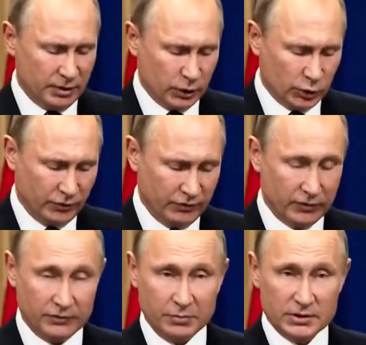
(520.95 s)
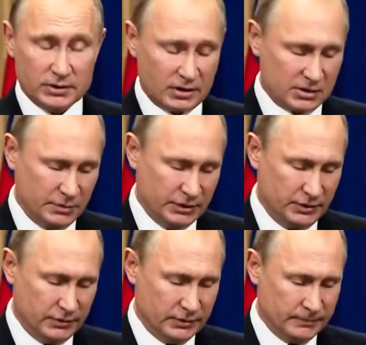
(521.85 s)
Any specific material,
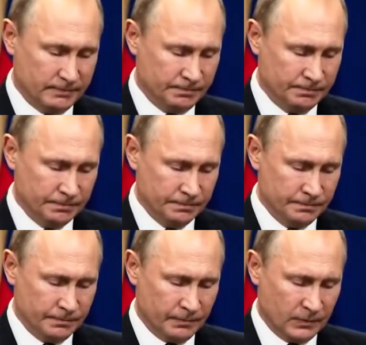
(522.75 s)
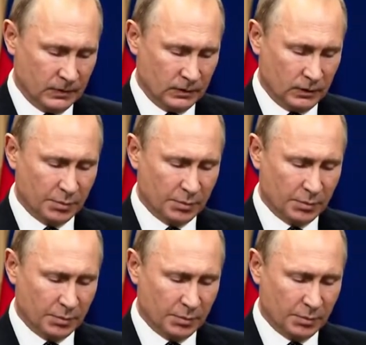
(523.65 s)
if such things arise,